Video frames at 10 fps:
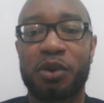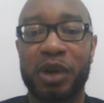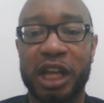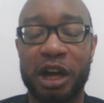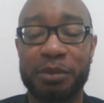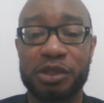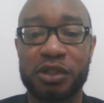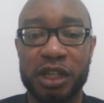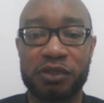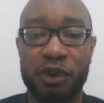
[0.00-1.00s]
when it comes to
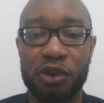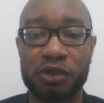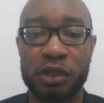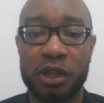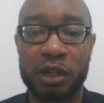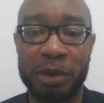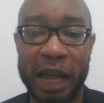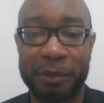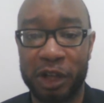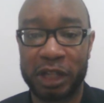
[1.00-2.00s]
these roles. The
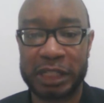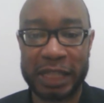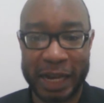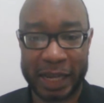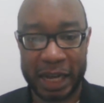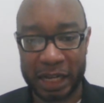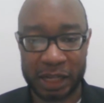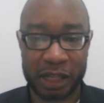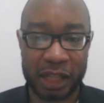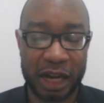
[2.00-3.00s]
black male is not
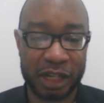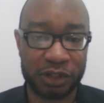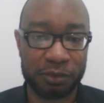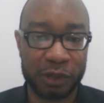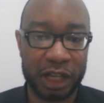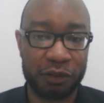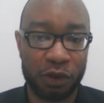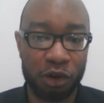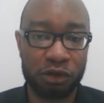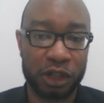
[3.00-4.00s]
getting a lot of these lead
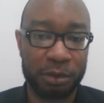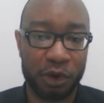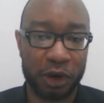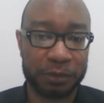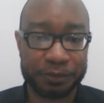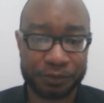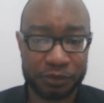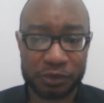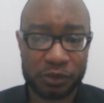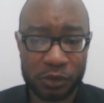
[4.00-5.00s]
roles anymore.
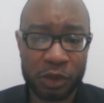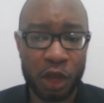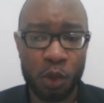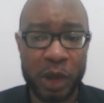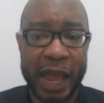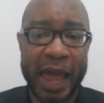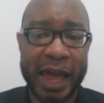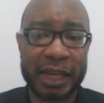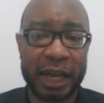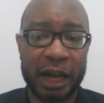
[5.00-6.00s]
We
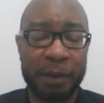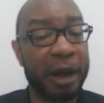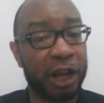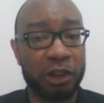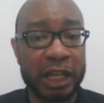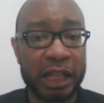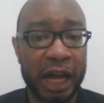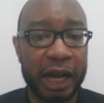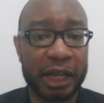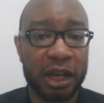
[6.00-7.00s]
had Michael
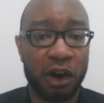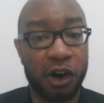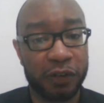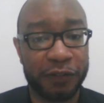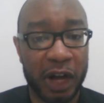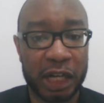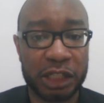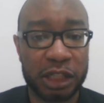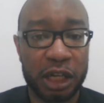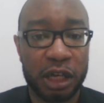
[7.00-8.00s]
Ealy on Fox